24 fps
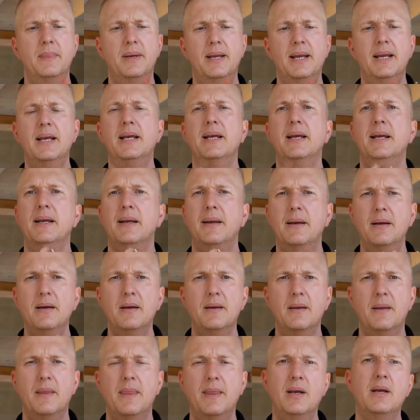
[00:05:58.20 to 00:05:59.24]
a
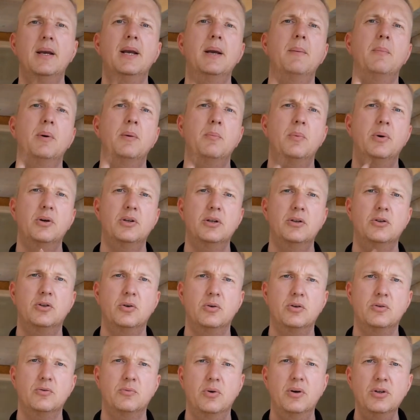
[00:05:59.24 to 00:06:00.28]
the clip, which is
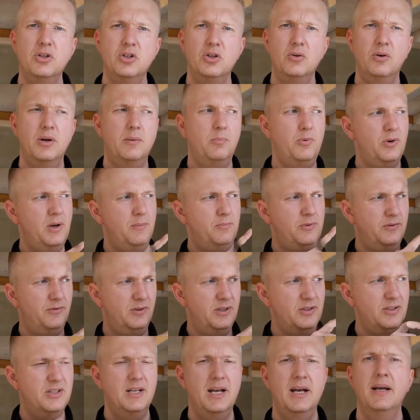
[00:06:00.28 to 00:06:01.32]
used for ensuring proper
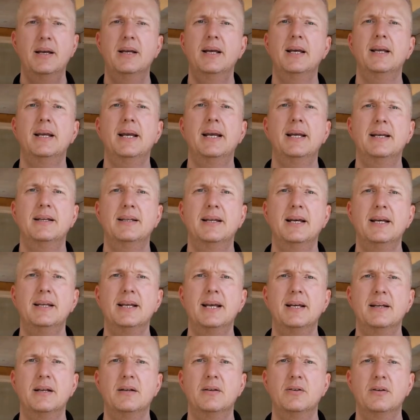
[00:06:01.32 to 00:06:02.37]
functionality, is
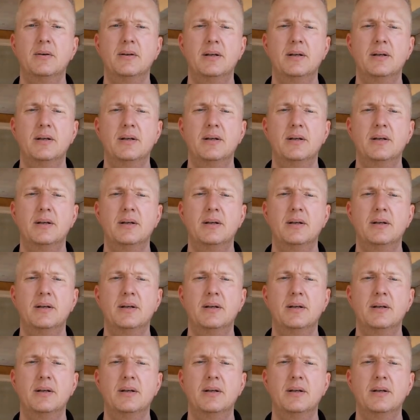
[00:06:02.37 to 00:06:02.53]
connected to